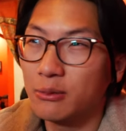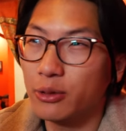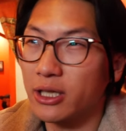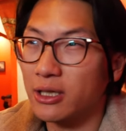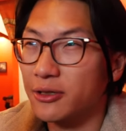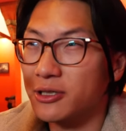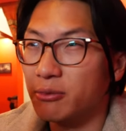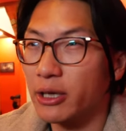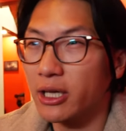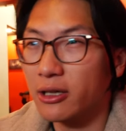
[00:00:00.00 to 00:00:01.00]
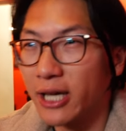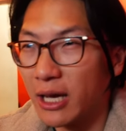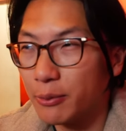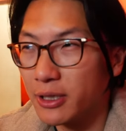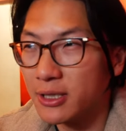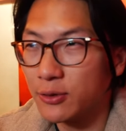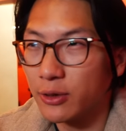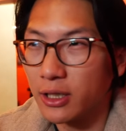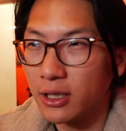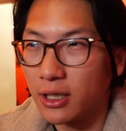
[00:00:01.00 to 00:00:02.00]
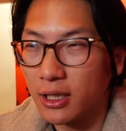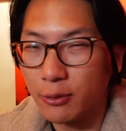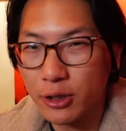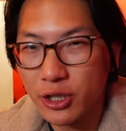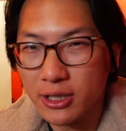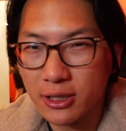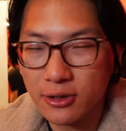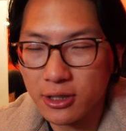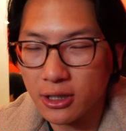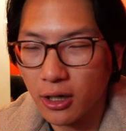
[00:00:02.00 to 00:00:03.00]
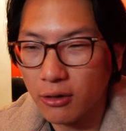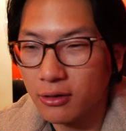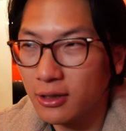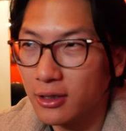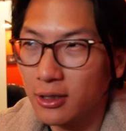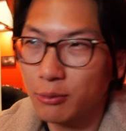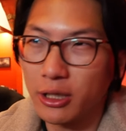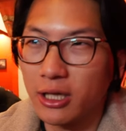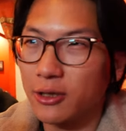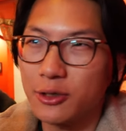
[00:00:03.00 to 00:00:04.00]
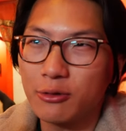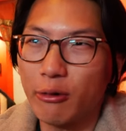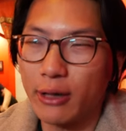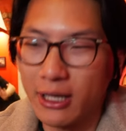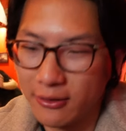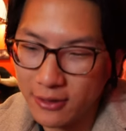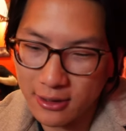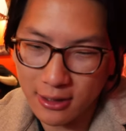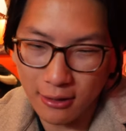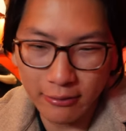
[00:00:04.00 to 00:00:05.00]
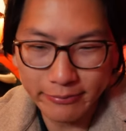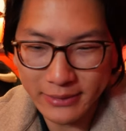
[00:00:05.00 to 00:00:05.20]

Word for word: Pretty close to McGill campus, where uh, where Jesse used to go. Pretty close to where we lived, and so